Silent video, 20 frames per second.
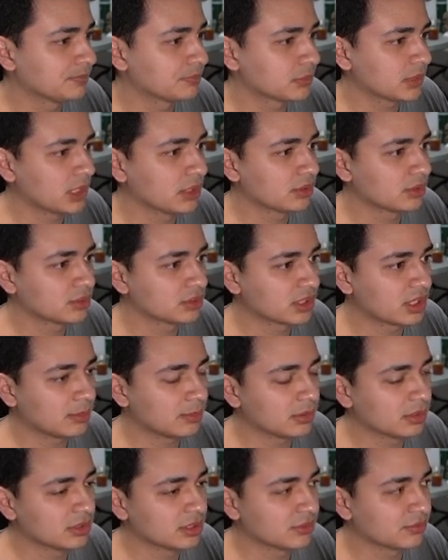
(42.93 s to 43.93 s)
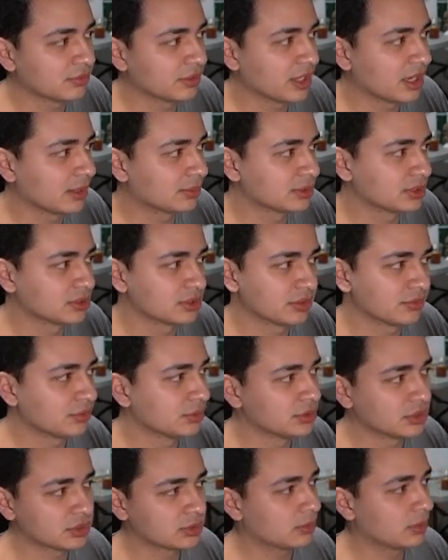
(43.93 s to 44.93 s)
and there's a couple of different options. If you
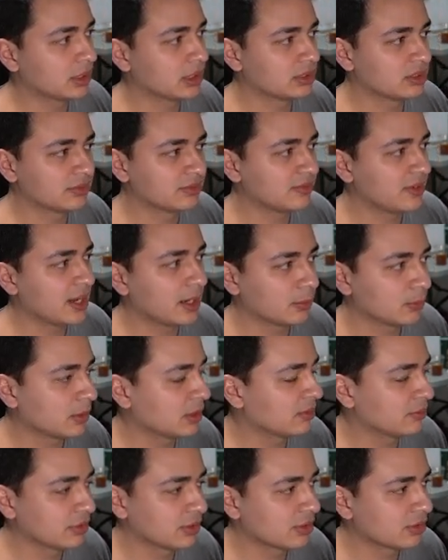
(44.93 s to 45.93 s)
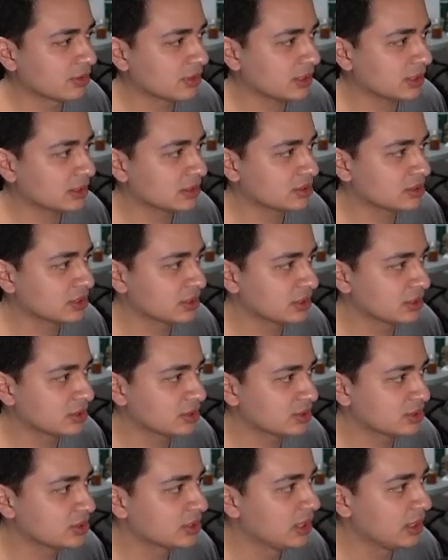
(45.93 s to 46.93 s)
just want to define whatever the thickness
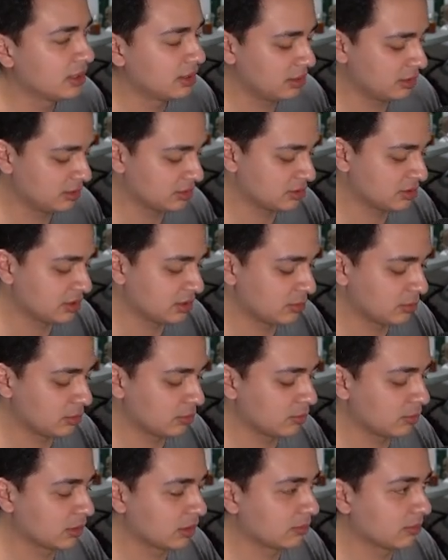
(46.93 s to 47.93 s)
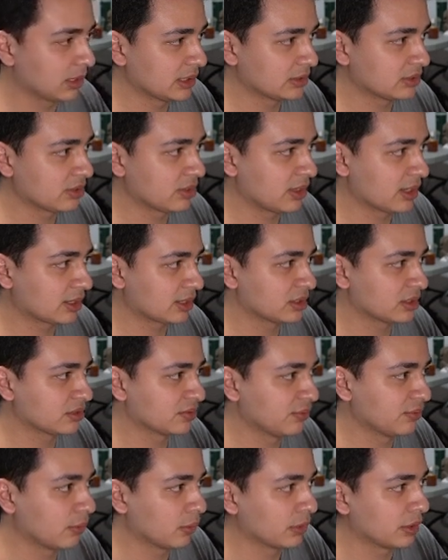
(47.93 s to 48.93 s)
is, let's say you want to make the thickness
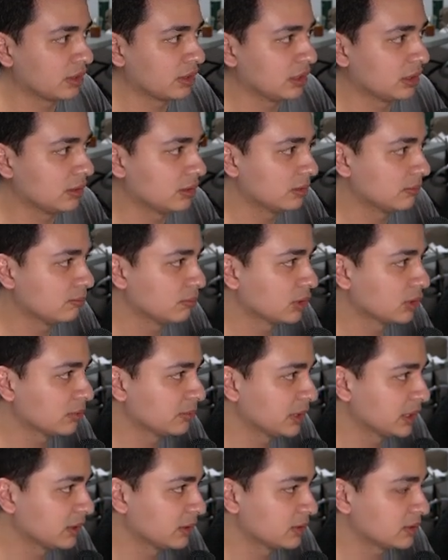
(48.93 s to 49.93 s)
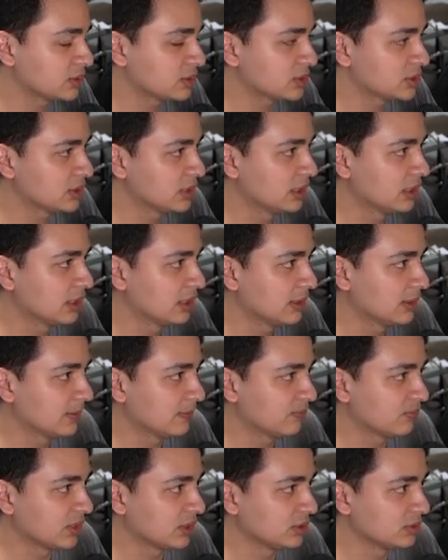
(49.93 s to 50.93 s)
40 millimeters,
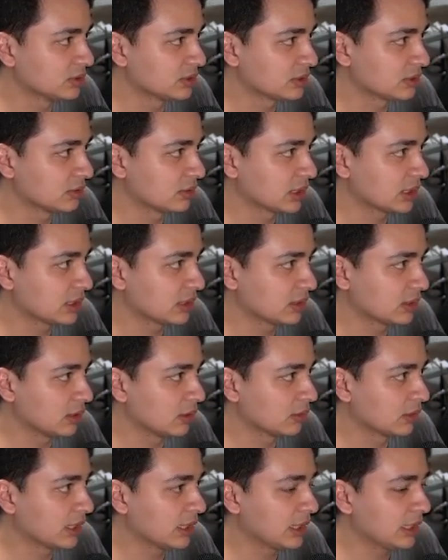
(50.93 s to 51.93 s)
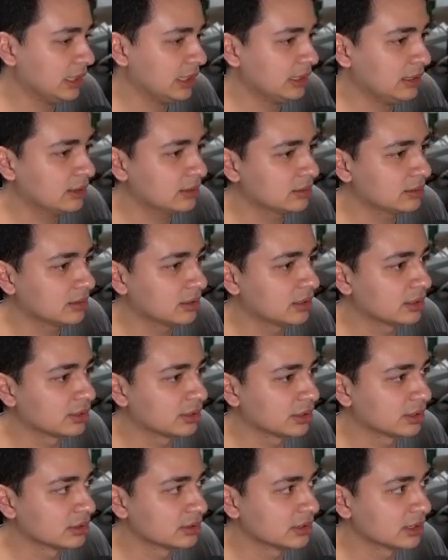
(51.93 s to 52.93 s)
then you just click OK, and you're
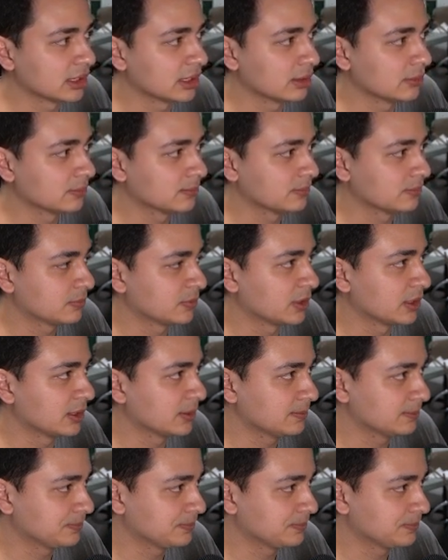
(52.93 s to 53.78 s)
good to go, right?